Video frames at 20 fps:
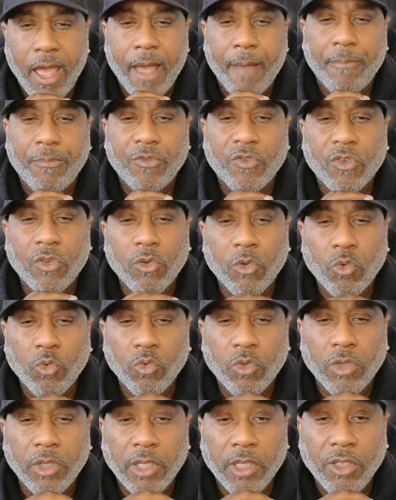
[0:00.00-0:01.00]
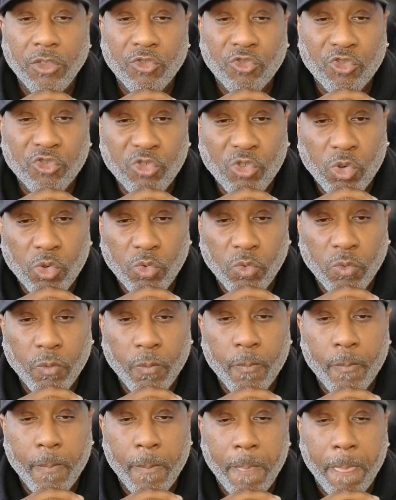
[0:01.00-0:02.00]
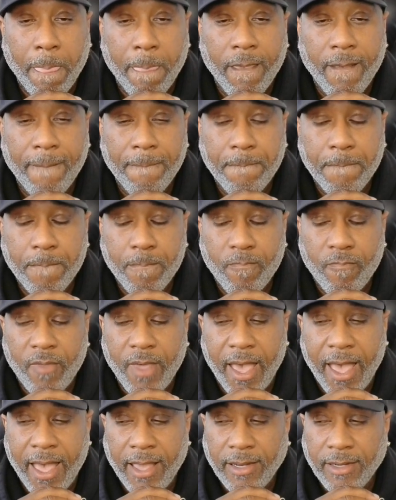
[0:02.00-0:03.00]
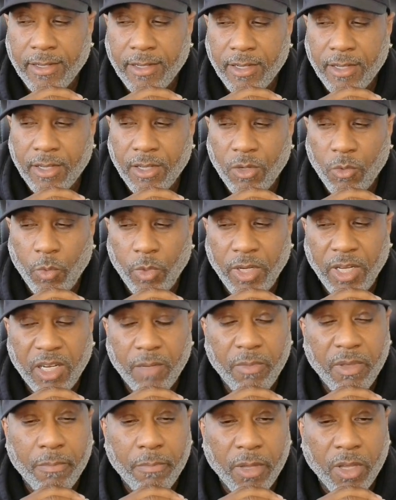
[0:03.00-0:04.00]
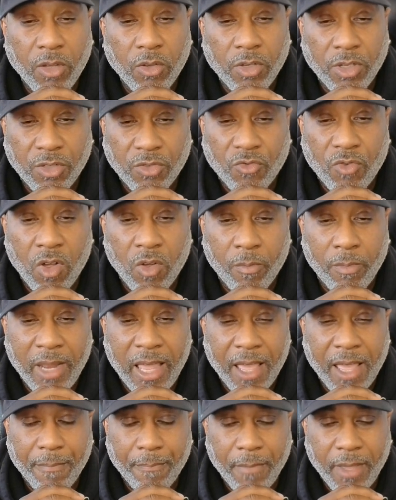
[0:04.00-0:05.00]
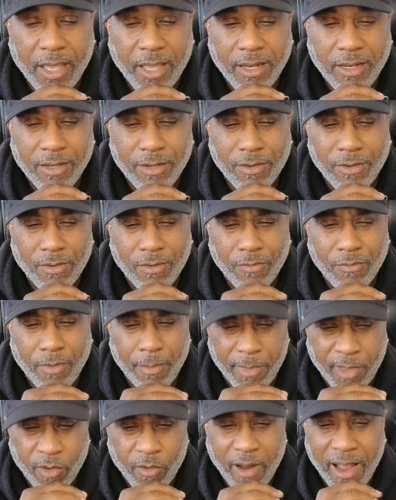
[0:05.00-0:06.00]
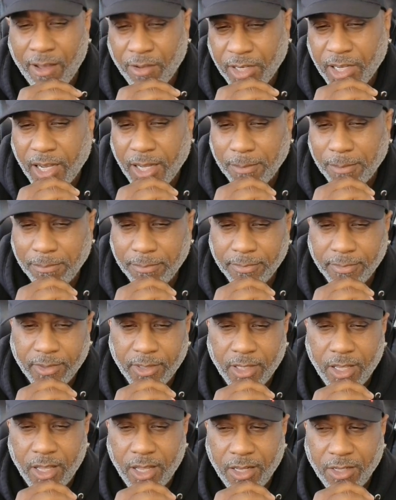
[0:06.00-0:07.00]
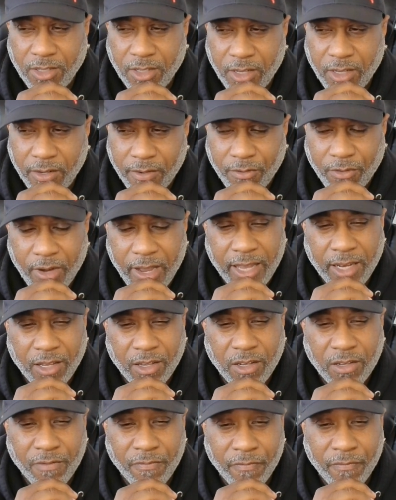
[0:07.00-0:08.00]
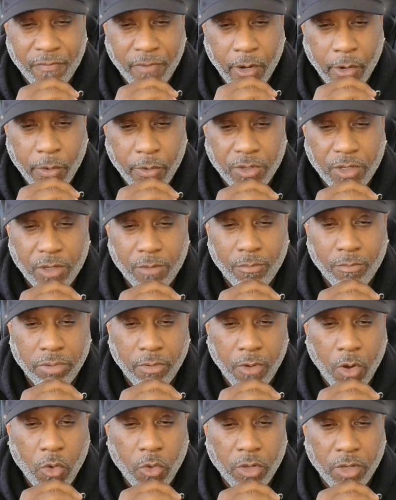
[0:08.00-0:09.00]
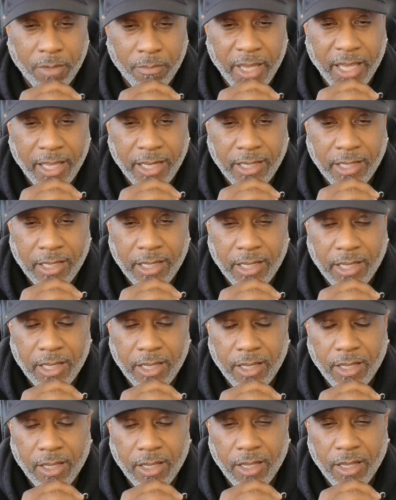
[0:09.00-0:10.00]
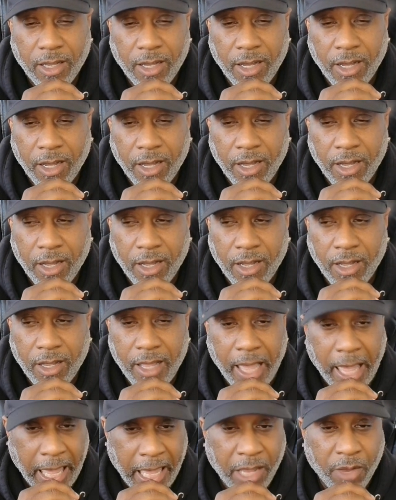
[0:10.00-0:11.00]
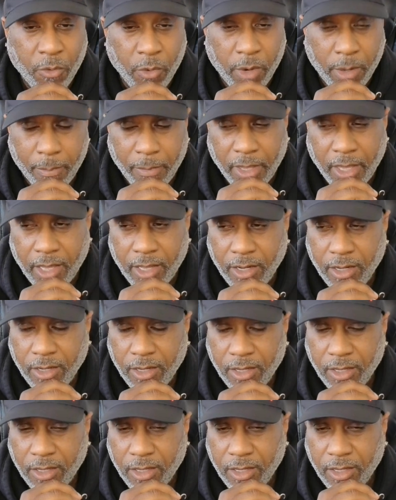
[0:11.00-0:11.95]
absolutely true that we need to be building strong black men from the ground up instead of trying to convert broken men, uh, angry men,